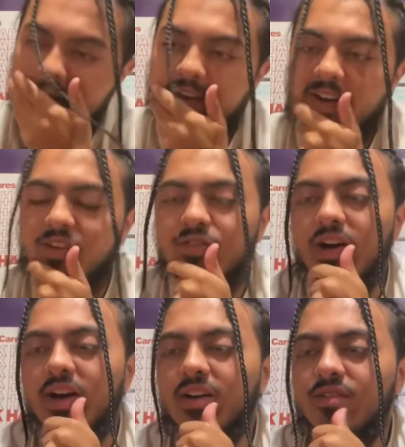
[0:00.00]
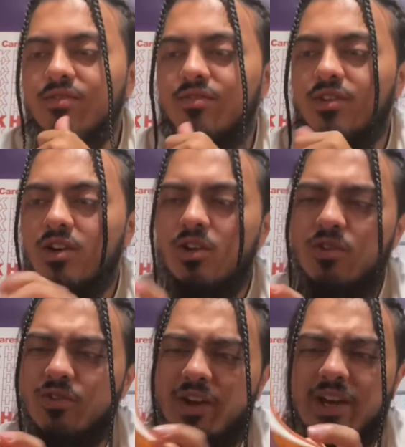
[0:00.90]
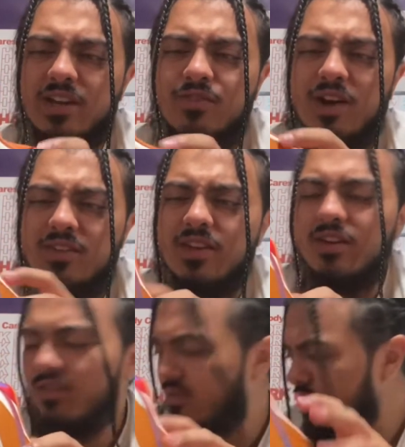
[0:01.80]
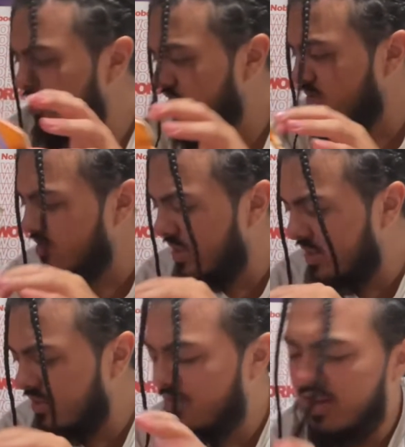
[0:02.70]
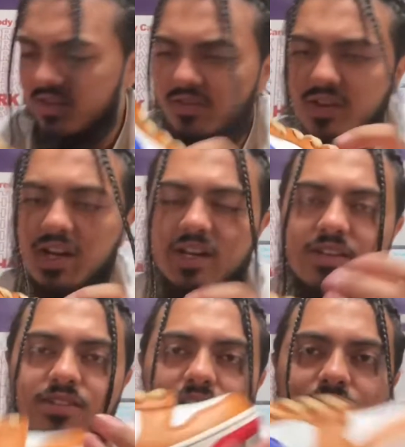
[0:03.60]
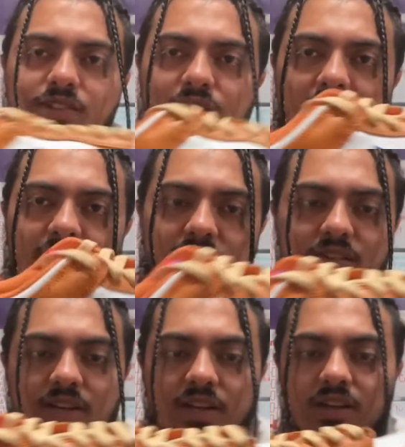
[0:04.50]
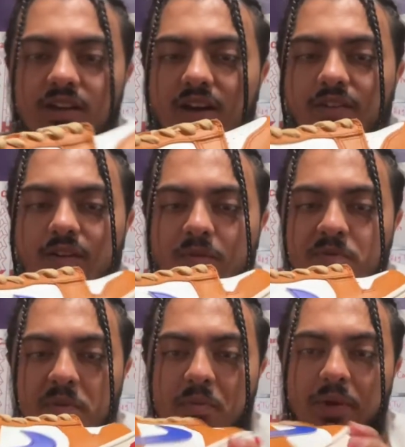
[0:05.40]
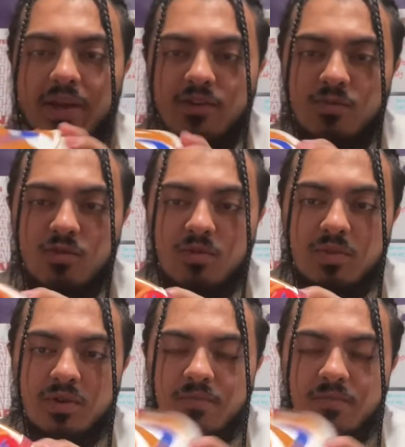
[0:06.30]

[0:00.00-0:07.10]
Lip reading: 85 or 95. Yeah, retail was 95. I forgot it doesn't have the tag of how much people pay no more, but